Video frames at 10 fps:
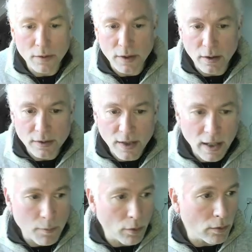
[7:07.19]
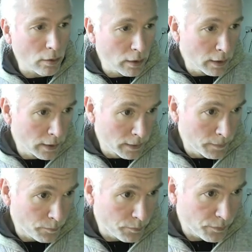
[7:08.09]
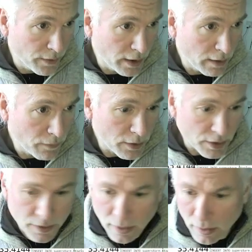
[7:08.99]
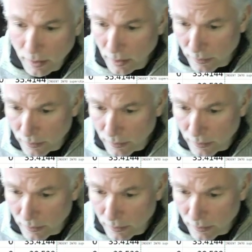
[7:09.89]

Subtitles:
in our table. And if I just highlight